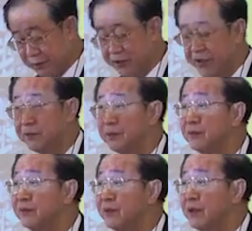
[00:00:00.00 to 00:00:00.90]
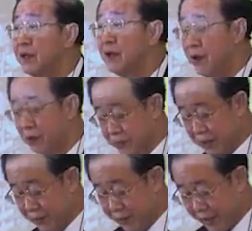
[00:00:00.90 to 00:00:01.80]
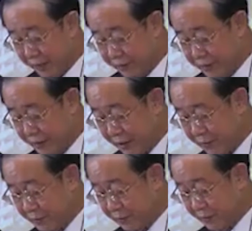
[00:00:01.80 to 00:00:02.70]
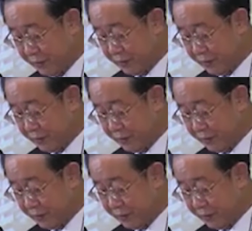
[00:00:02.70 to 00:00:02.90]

tourism, wholesale and retail,